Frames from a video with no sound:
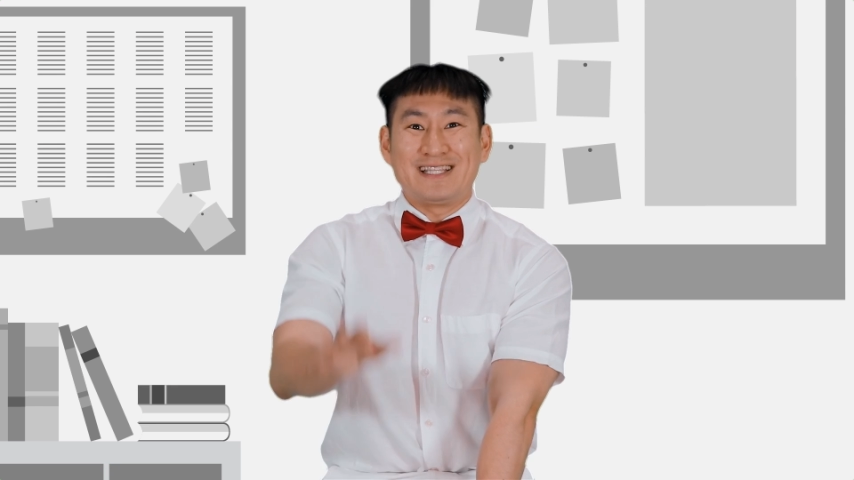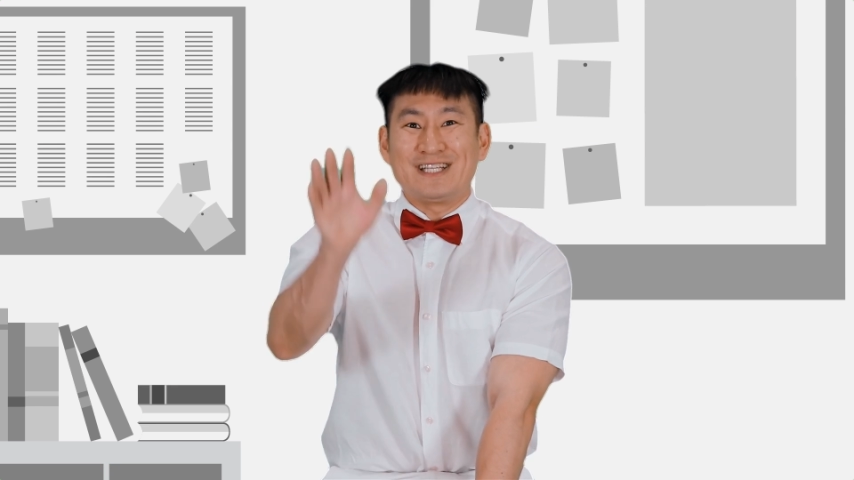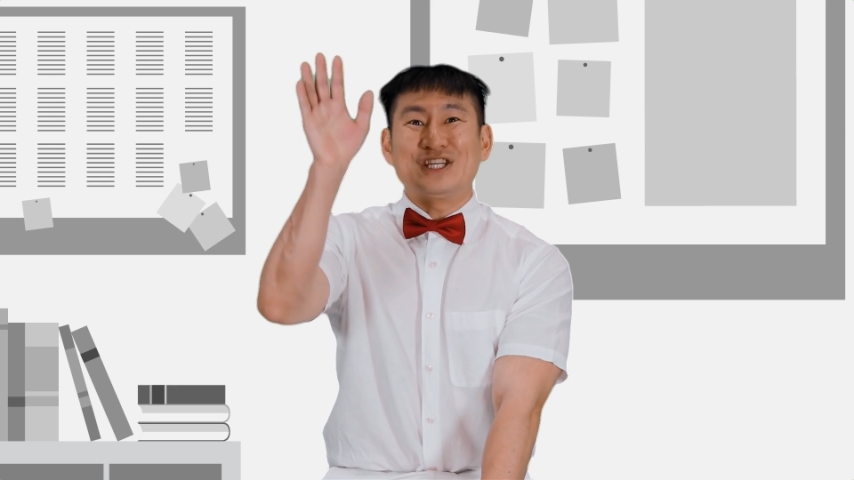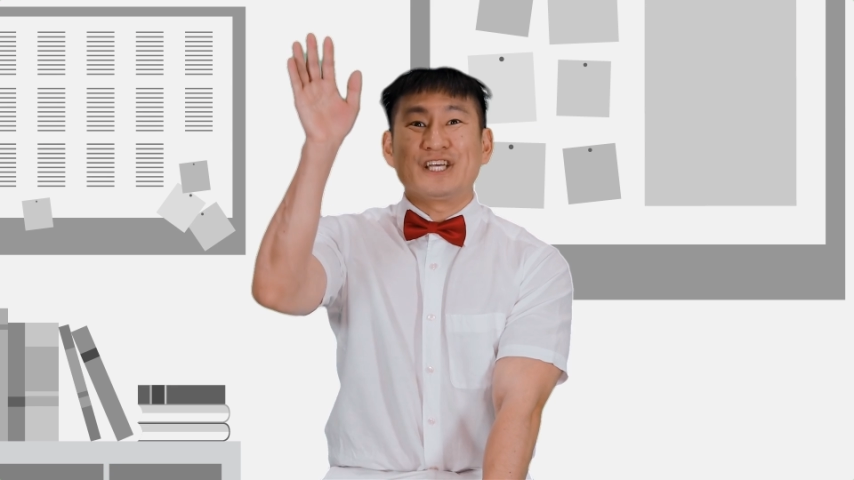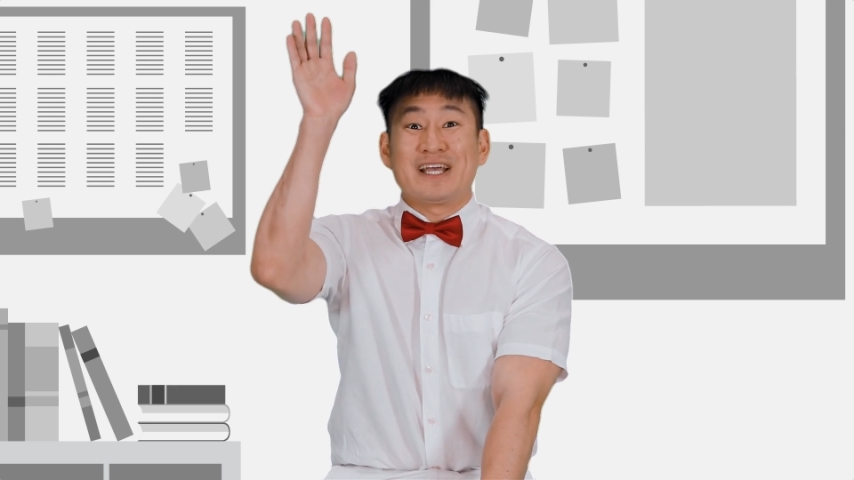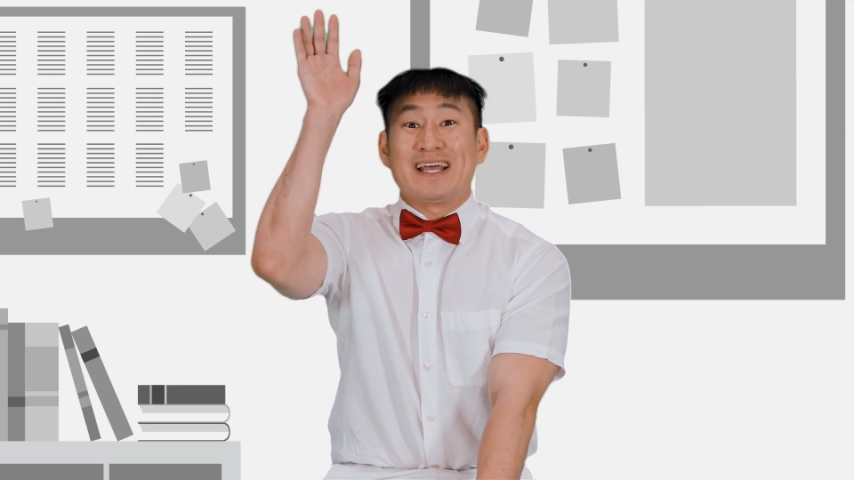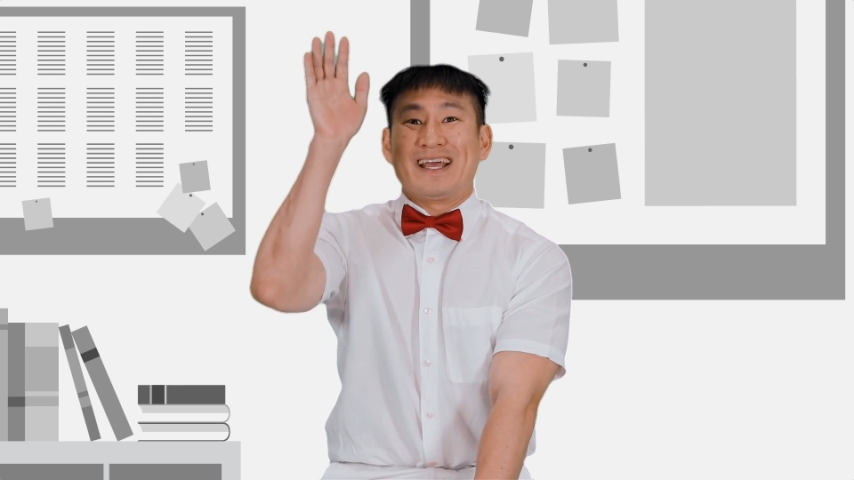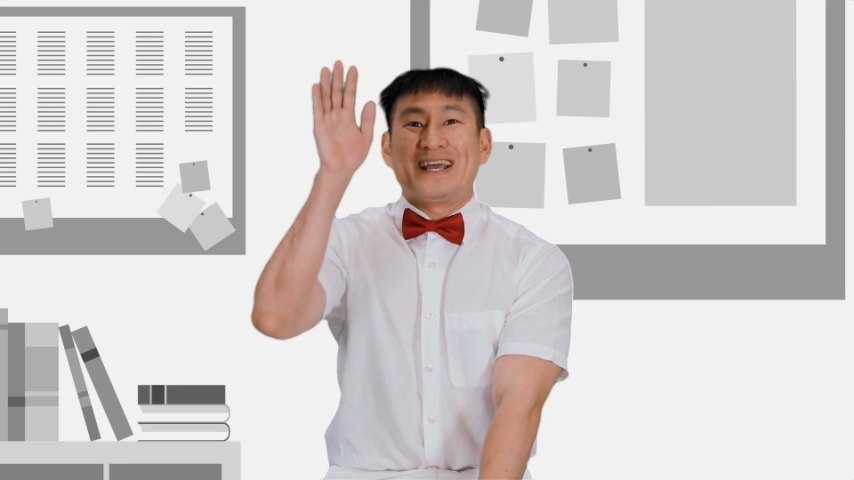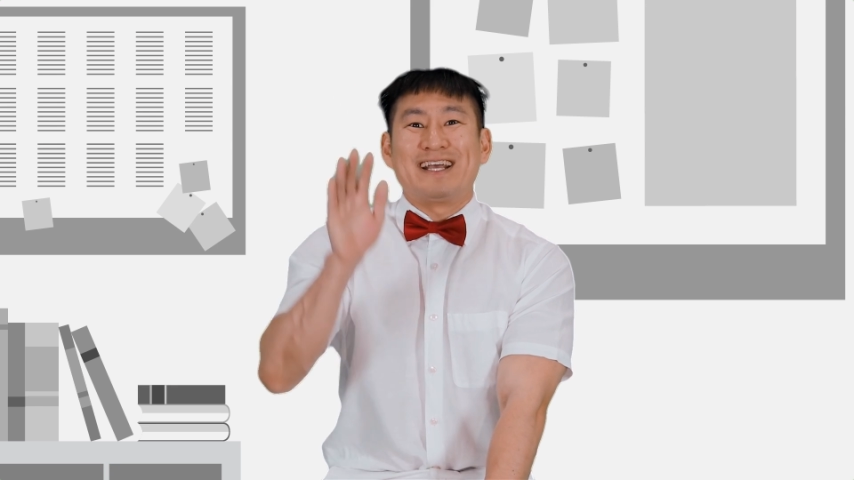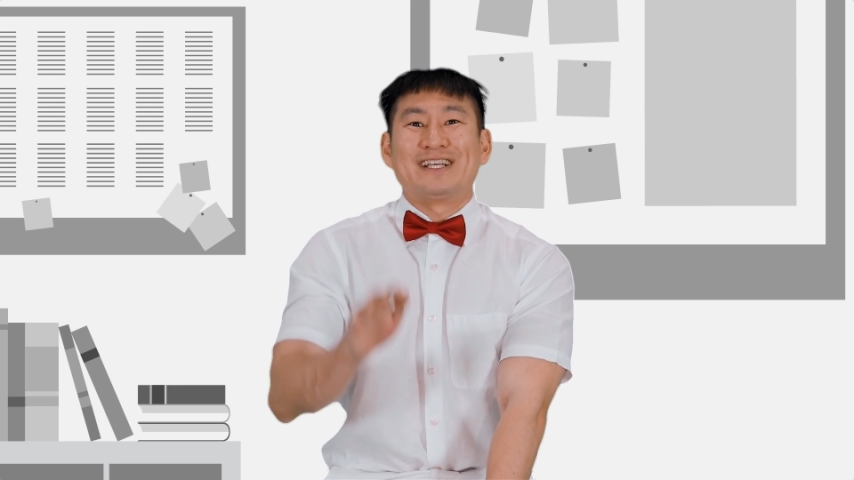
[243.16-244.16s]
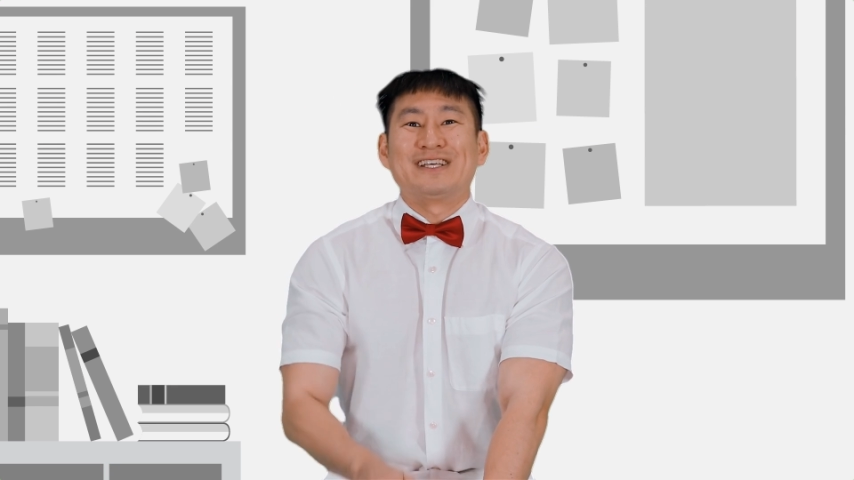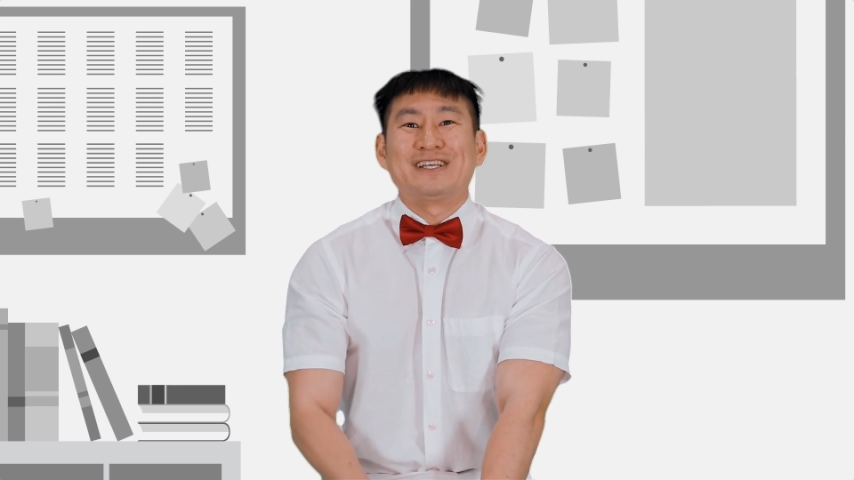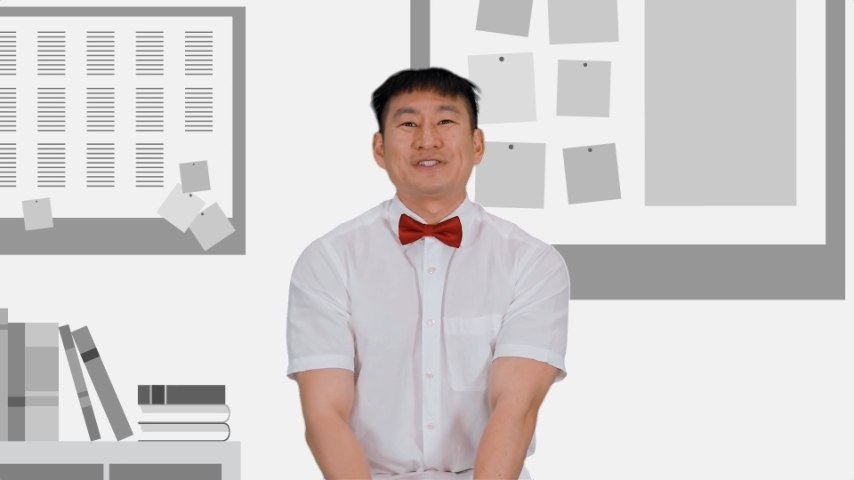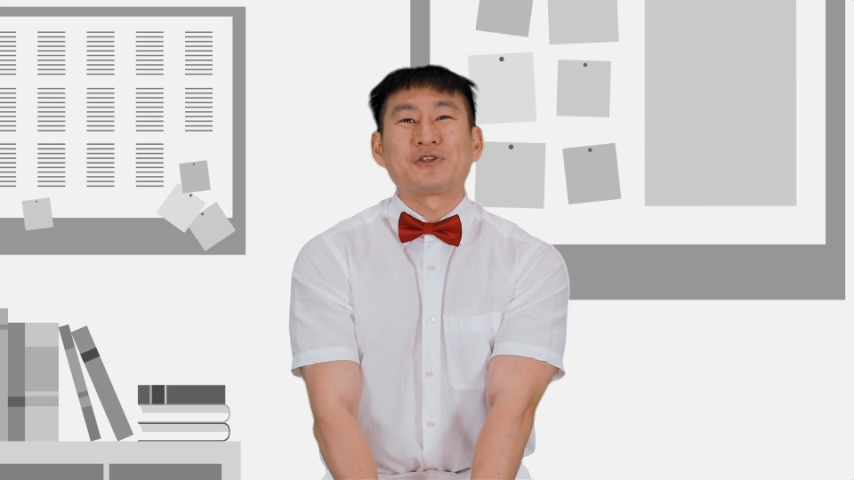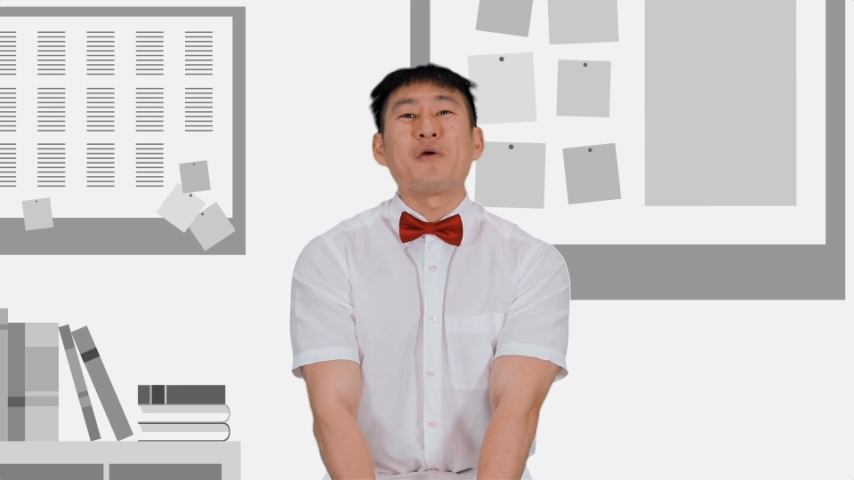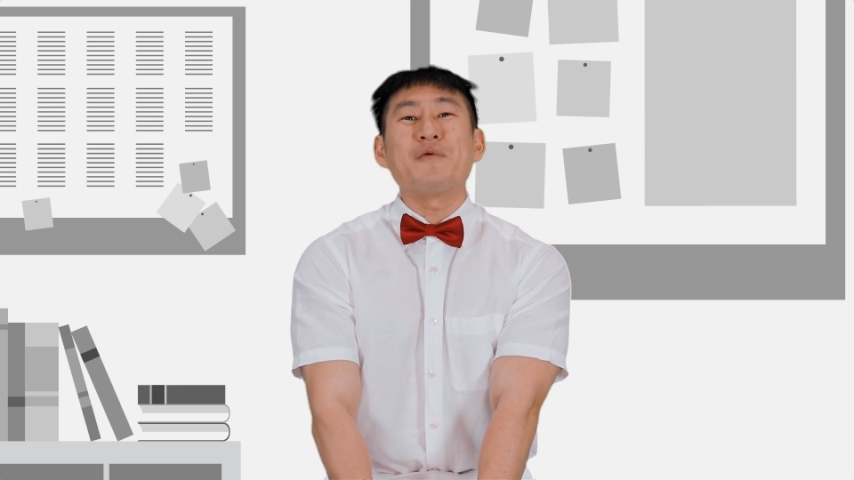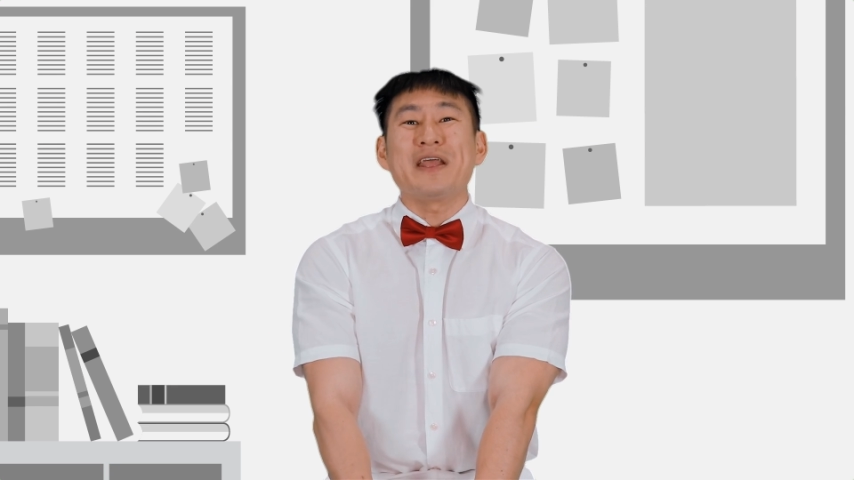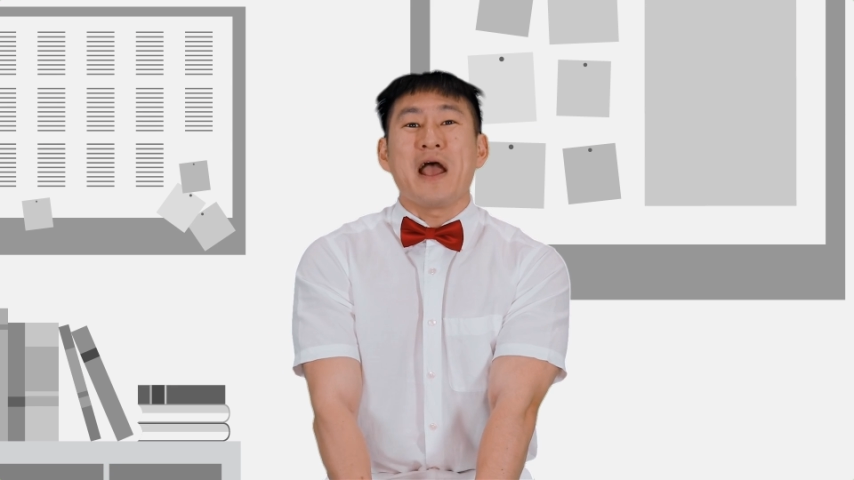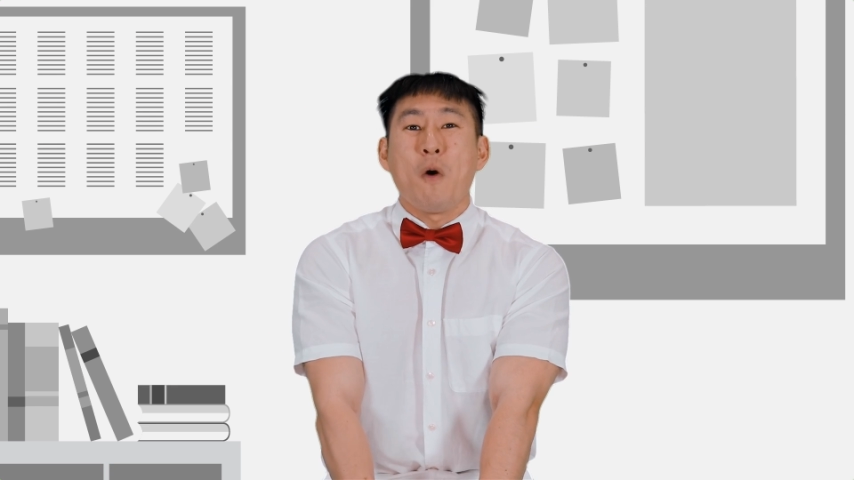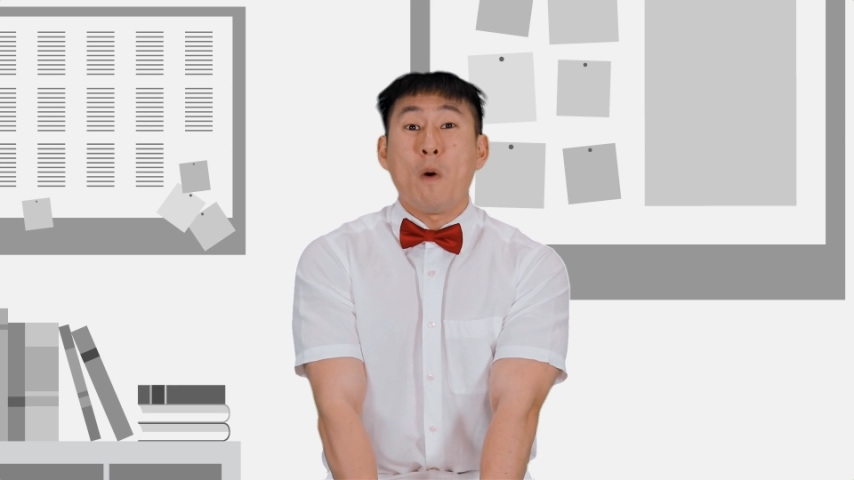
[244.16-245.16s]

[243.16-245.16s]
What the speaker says: Teacher, sorry,